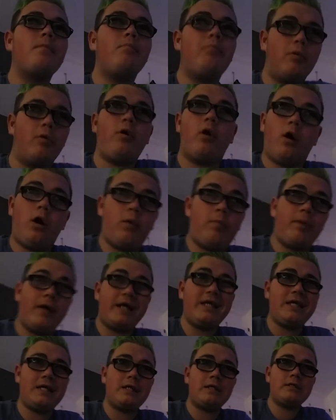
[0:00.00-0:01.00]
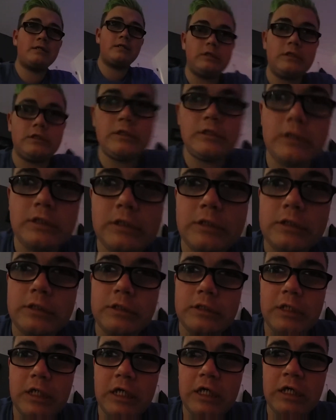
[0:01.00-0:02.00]
but all pink.
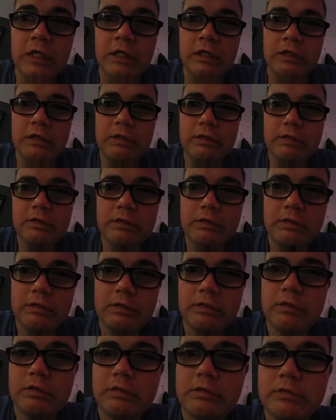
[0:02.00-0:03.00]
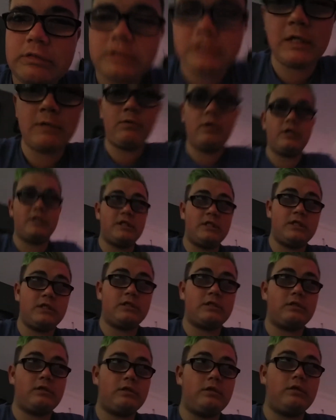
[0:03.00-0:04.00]
Shit. So then what I did
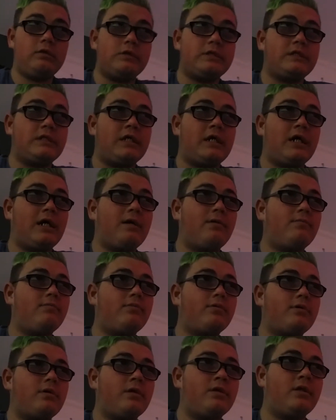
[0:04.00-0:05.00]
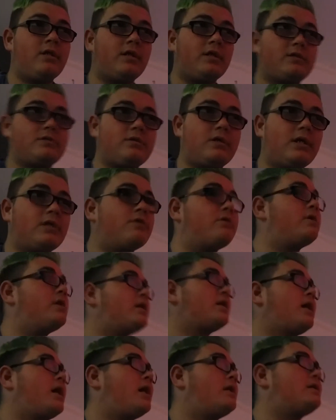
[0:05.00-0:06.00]
is I closed the app, and then I tried doing
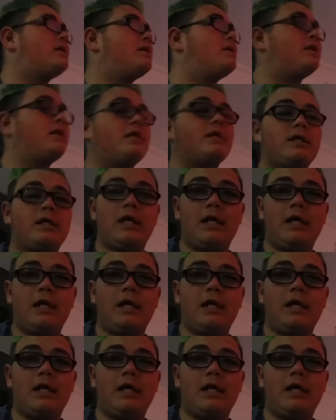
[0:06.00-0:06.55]
it again, and then it